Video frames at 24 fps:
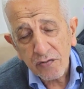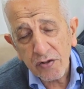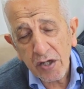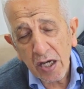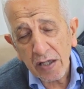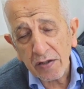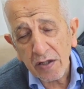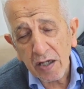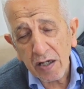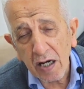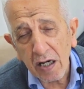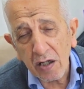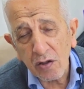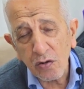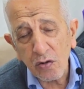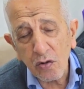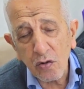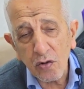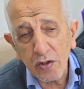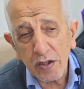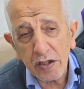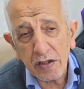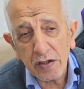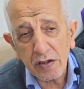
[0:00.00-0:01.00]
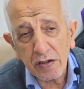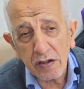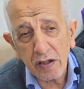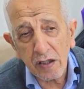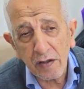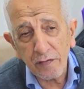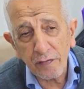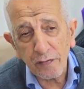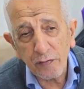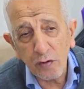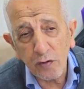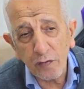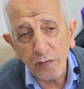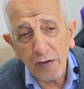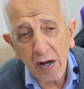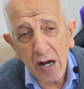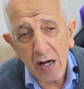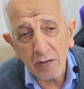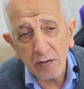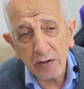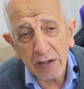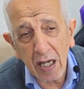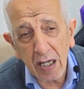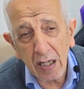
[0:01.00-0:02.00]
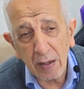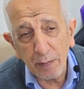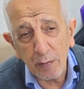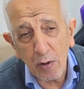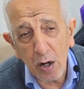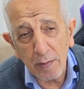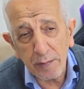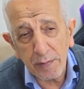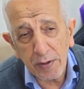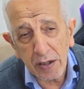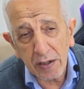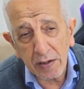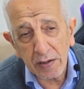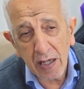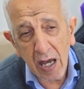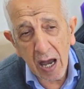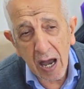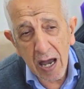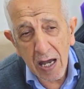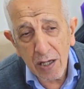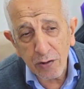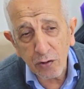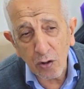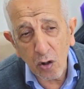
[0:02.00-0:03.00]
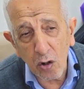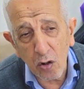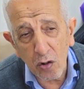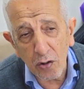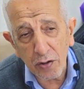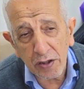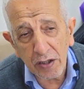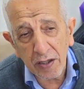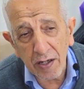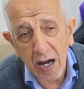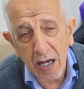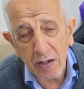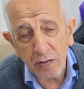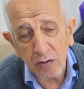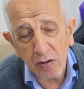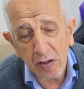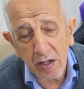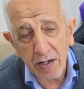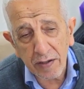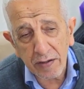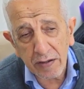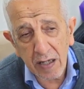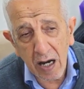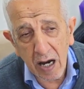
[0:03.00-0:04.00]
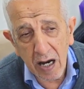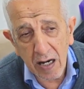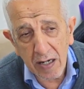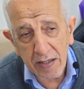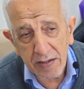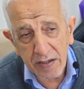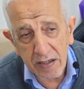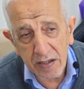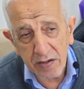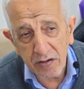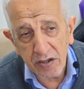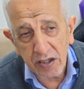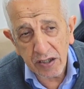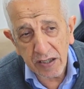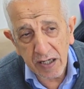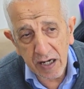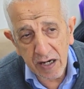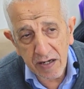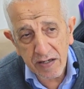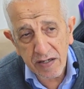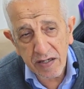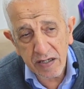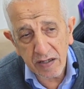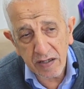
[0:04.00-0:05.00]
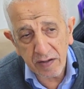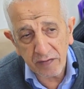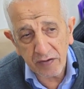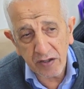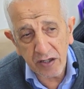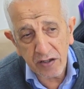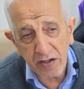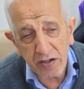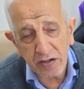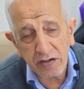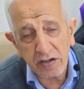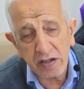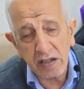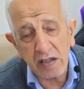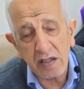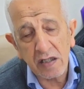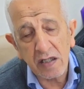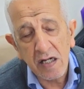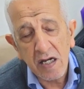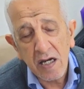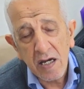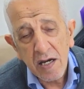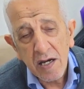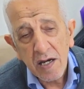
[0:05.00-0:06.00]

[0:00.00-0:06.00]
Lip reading: General urine, if you found albumin and or granular cast, indicates severity.